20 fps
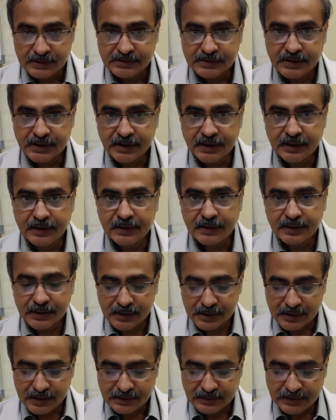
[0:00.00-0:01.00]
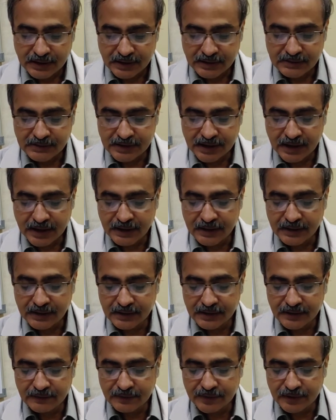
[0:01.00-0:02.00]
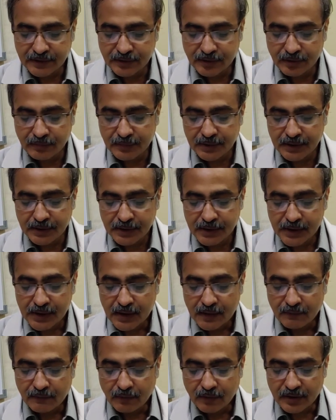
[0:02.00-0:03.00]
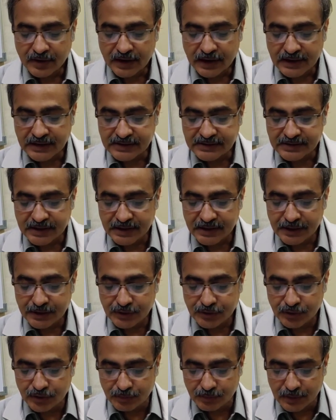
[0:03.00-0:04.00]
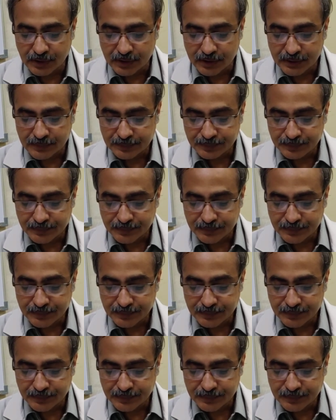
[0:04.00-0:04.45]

Second, that is radical nephrectomy for right-sided tumor,